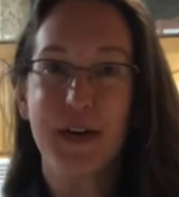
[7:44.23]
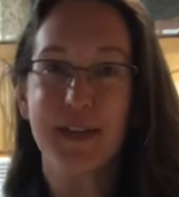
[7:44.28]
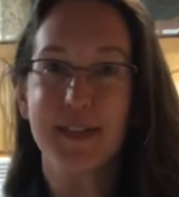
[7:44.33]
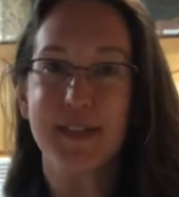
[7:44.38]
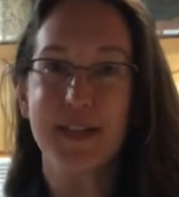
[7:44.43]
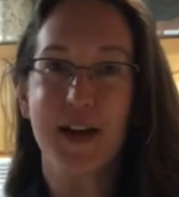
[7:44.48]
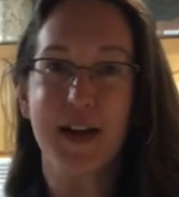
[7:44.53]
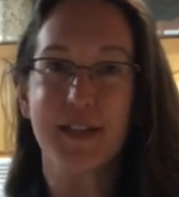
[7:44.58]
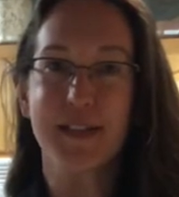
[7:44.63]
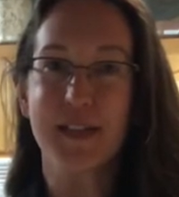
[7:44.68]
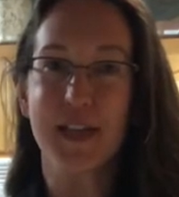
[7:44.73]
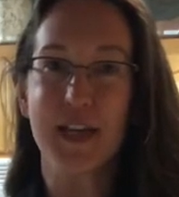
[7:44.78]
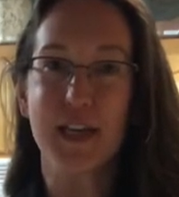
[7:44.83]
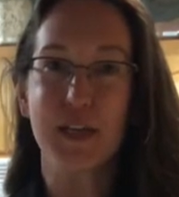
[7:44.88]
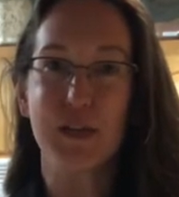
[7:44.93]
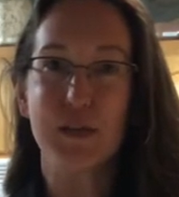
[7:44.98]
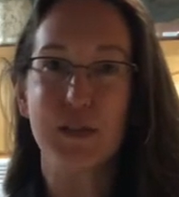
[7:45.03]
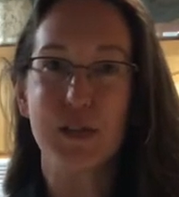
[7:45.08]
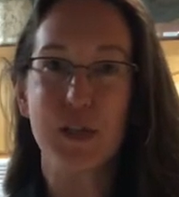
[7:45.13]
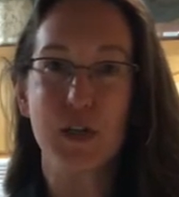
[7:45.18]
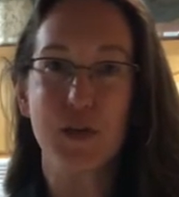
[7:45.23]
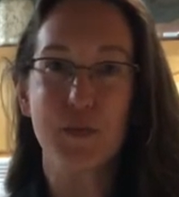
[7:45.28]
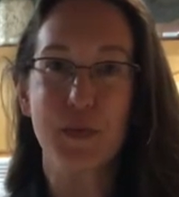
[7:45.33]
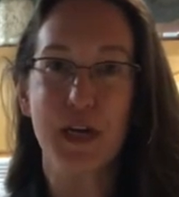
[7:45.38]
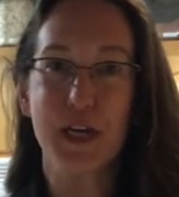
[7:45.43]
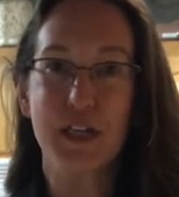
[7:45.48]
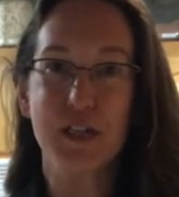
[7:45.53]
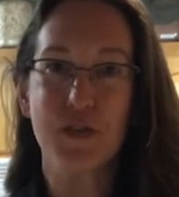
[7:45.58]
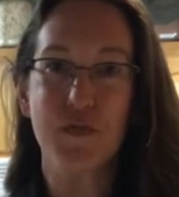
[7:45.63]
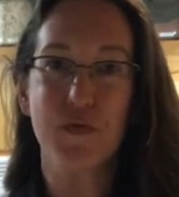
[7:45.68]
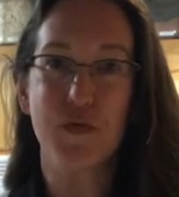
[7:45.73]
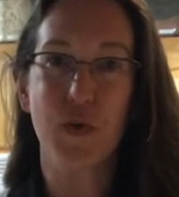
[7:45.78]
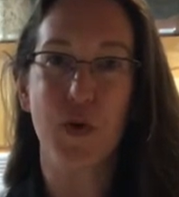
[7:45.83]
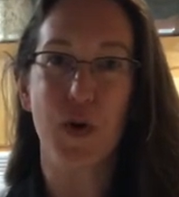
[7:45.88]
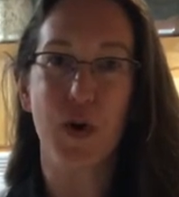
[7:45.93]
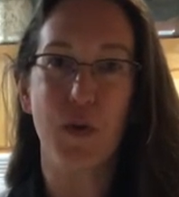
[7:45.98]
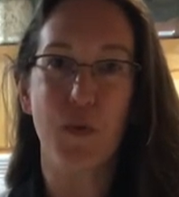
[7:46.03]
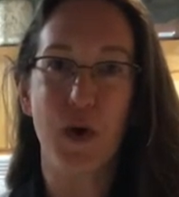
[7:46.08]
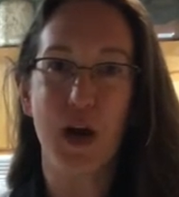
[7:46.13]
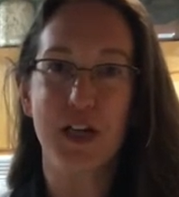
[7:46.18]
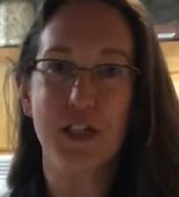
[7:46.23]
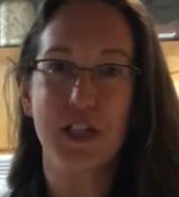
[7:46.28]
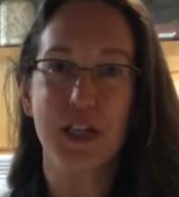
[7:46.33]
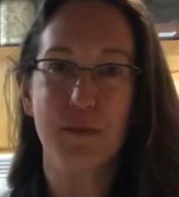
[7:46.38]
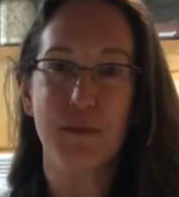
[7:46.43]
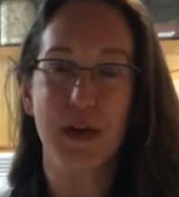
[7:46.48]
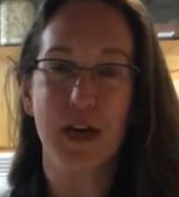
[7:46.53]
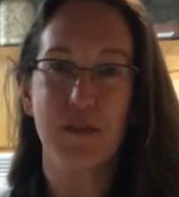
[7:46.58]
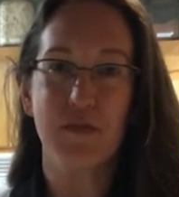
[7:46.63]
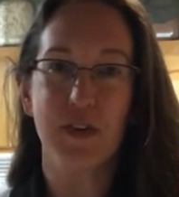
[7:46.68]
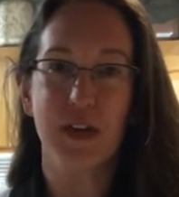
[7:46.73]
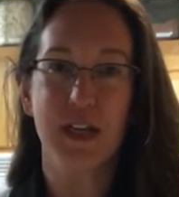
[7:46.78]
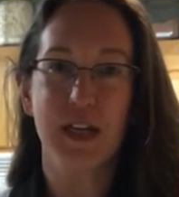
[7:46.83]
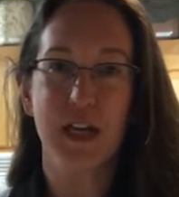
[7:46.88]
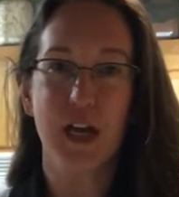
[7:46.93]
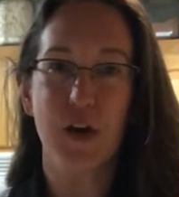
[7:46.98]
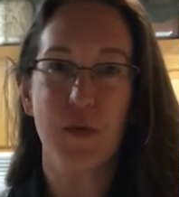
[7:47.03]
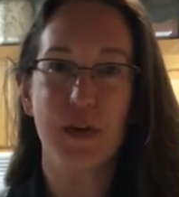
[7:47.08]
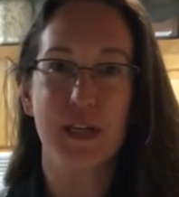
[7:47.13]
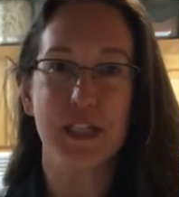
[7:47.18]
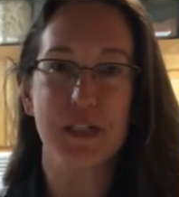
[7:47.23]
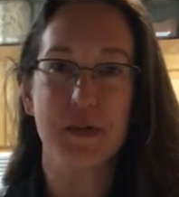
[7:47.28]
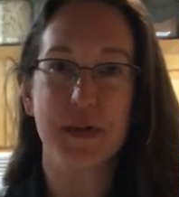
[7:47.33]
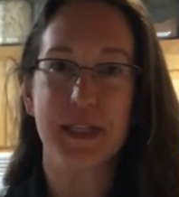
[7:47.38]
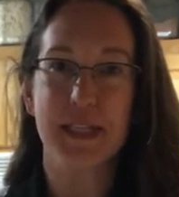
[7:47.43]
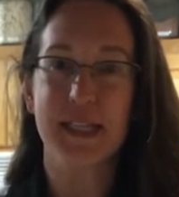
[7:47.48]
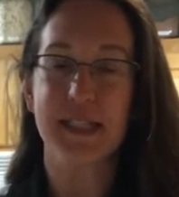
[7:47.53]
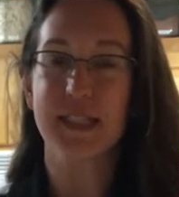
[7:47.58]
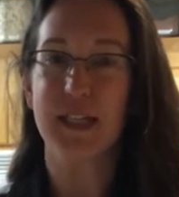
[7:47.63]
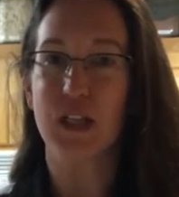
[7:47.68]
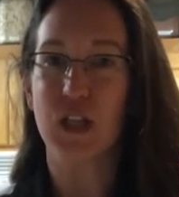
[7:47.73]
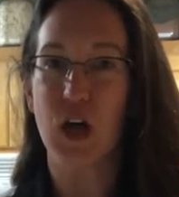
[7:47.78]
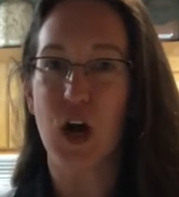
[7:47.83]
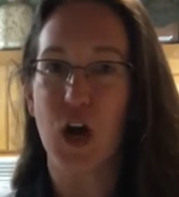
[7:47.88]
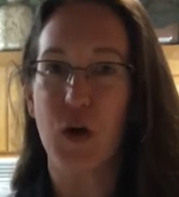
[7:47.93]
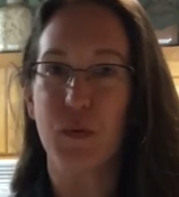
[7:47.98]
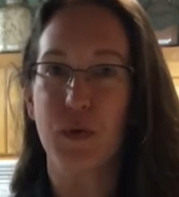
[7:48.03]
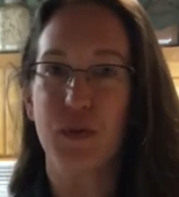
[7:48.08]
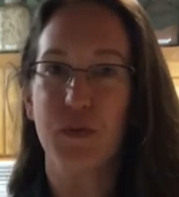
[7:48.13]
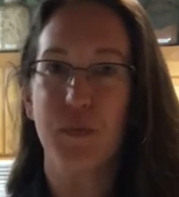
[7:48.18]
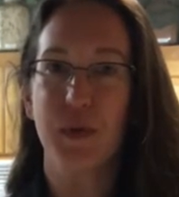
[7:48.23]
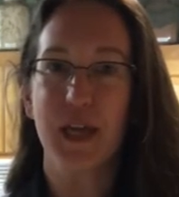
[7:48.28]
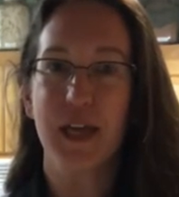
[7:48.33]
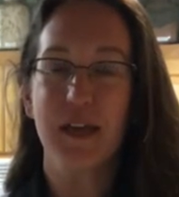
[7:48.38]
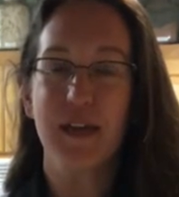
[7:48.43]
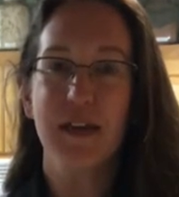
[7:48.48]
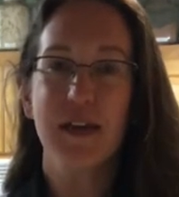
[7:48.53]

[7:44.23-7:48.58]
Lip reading: sauce. Thank you so much for watching my video and doing this along with me.